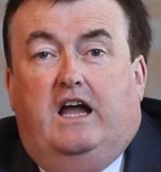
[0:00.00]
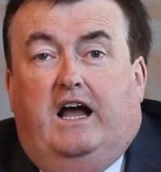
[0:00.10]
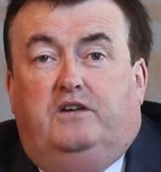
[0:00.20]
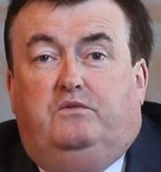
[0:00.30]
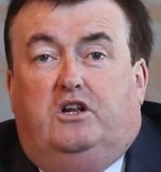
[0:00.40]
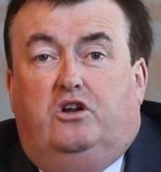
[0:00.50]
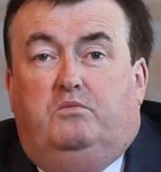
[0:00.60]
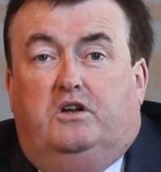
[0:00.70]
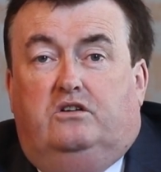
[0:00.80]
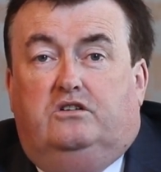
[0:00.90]
And with
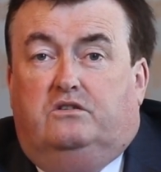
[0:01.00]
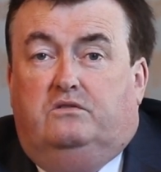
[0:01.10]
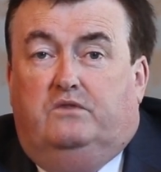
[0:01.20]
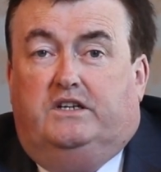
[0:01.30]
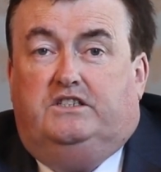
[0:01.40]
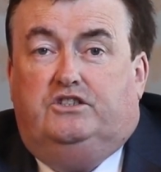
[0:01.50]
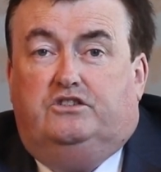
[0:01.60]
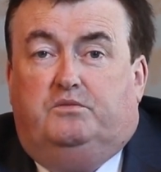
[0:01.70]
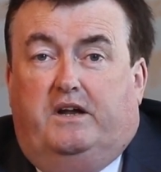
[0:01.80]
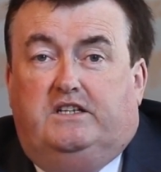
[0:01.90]
global hunger rising
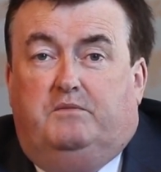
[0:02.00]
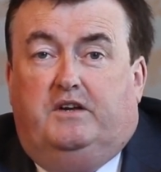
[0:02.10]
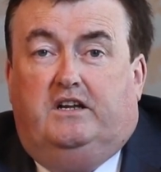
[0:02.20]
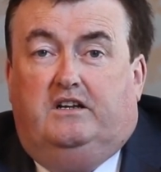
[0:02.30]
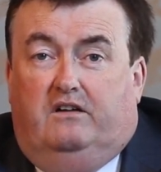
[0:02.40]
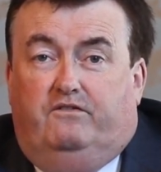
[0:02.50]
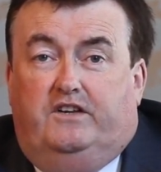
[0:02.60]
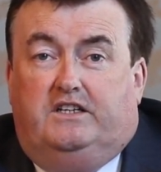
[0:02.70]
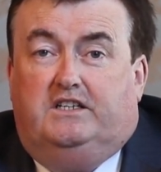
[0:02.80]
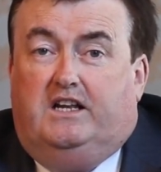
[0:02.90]
due to pandemic and
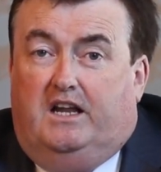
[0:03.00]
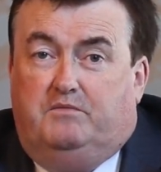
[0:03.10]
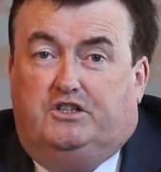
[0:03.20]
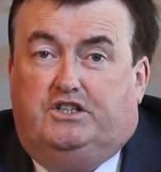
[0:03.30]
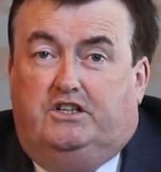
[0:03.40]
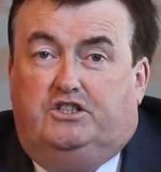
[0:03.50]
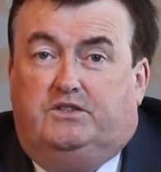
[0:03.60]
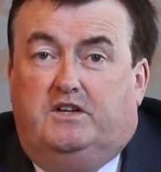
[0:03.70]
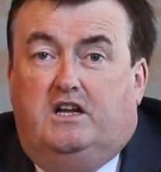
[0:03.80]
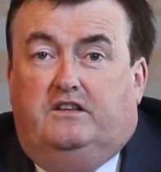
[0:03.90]
conflict and climate
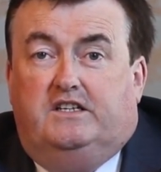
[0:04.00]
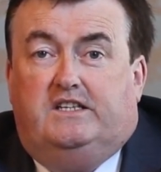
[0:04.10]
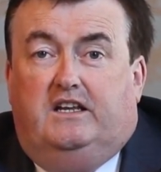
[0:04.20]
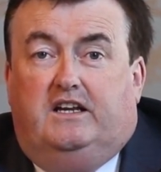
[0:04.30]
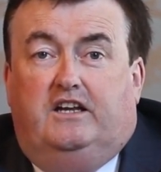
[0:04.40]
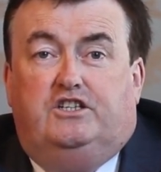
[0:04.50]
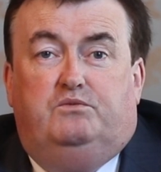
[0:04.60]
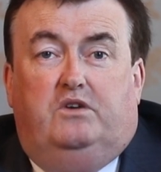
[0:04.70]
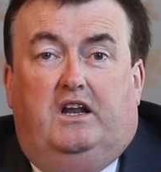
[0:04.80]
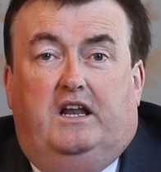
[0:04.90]
change, this
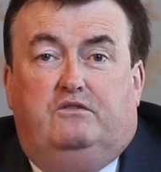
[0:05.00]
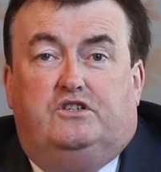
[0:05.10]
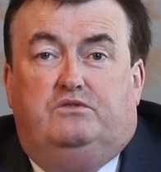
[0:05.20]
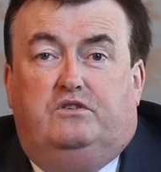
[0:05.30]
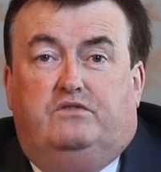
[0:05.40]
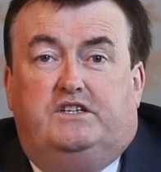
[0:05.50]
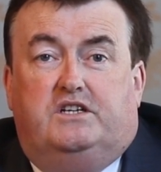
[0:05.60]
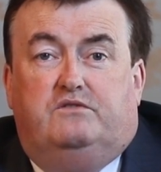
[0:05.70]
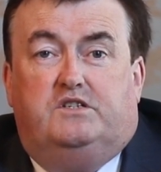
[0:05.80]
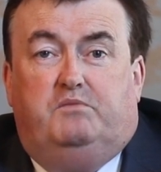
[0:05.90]
allocation will allow us to increase
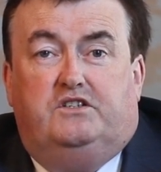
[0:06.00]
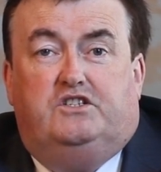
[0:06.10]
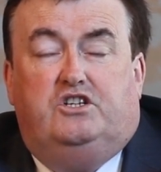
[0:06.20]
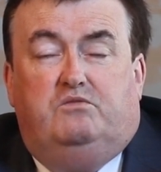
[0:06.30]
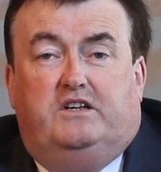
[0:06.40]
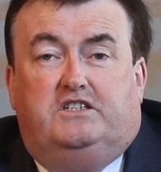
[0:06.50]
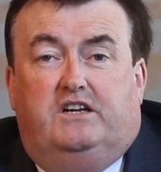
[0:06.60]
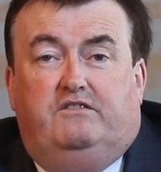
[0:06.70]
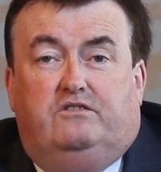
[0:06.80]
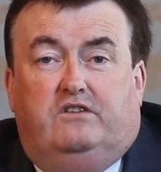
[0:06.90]
our response to
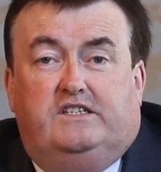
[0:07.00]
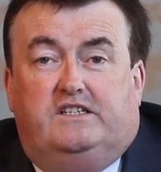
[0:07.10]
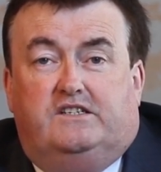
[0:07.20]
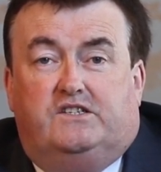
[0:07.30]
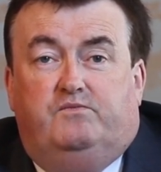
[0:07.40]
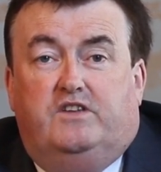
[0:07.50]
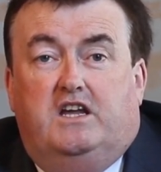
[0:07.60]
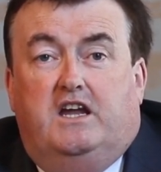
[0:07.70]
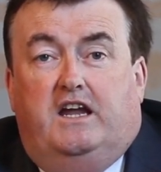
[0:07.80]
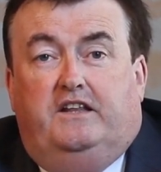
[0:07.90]
humanitarian crises
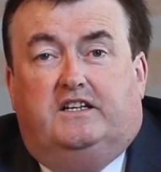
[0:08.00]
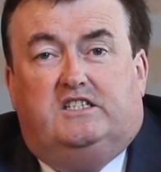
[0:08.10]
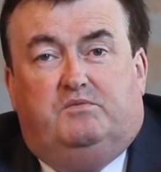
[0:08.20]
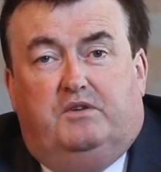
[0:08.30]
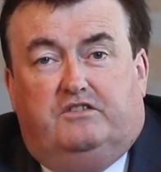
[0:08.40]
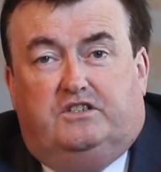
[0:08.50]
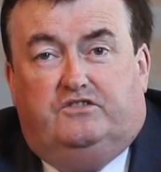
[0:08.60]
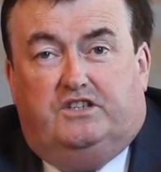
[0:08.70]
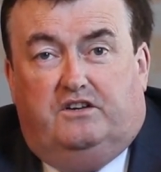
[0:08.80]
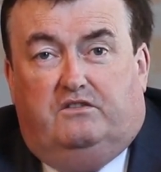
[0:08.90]
in that spirit of
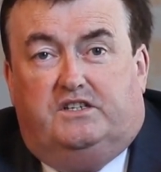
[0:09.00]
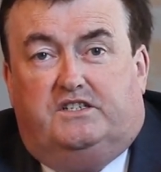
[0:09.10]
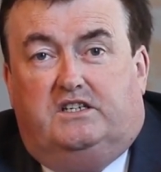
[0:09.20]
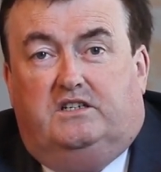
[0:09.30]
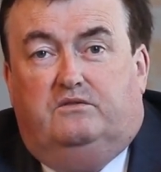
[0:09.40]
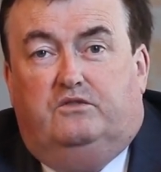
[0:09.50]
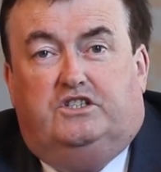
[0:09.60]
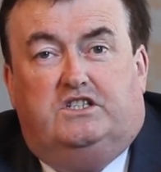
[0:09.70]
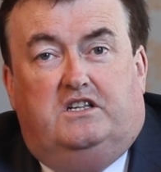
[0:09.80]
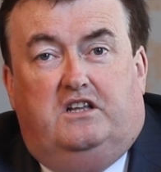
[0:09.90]
generosity
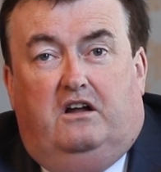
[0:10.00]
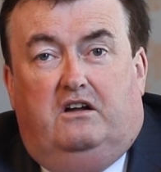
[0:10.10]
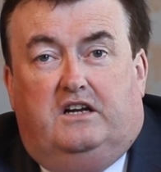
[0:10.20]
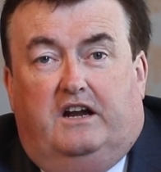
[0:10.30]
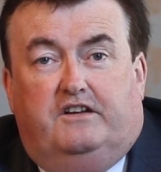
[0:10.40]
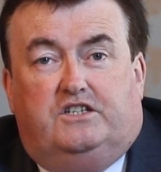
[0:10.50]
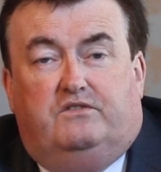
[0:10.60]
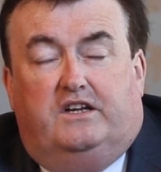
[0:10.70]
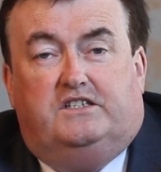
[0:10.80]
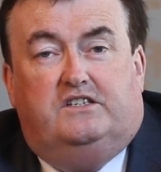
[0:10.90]
which has long
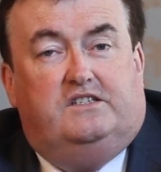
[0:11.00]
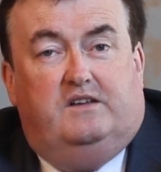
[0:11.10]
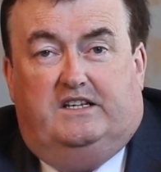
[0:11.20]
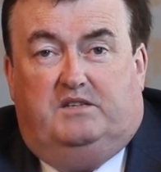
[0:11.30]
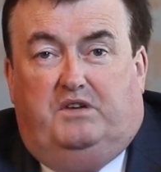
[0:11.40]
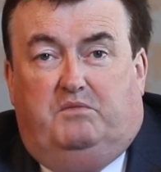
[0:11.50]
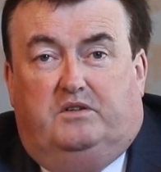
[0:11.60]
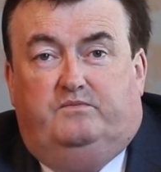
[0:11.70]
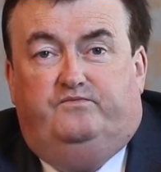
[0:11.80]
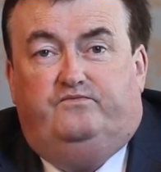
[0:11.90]
characterised us as a people.